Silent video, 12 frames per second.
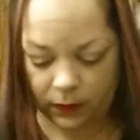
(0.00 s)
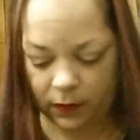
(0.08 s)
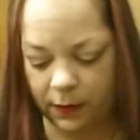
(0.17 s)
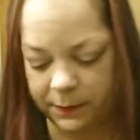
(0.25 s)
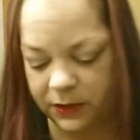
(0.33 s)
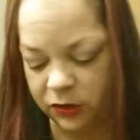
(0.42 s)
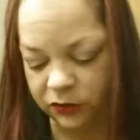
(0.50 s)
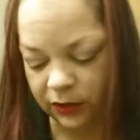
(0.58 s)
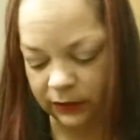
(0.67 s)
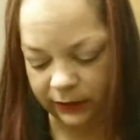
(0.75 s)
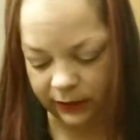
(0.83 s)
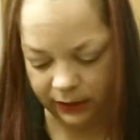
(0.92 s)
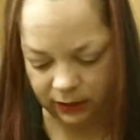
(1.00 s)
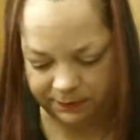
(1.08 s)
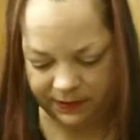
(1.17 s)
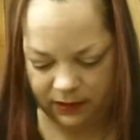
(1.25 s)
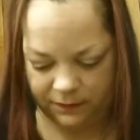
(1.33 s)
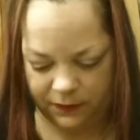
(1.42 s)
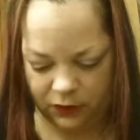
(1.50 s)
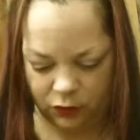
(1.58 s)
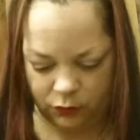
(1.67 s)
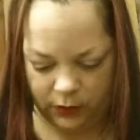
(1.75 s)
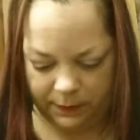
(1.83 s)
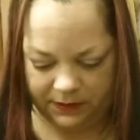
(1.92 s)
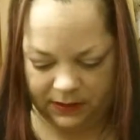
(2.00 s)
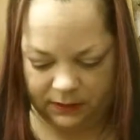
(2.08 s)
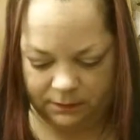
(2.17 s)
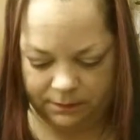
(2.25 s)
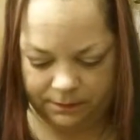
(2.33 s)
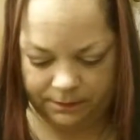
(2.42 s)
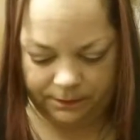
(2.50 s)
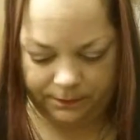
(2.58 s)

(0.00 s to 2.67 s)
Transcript: I'm going to use a little bit of the corrupted.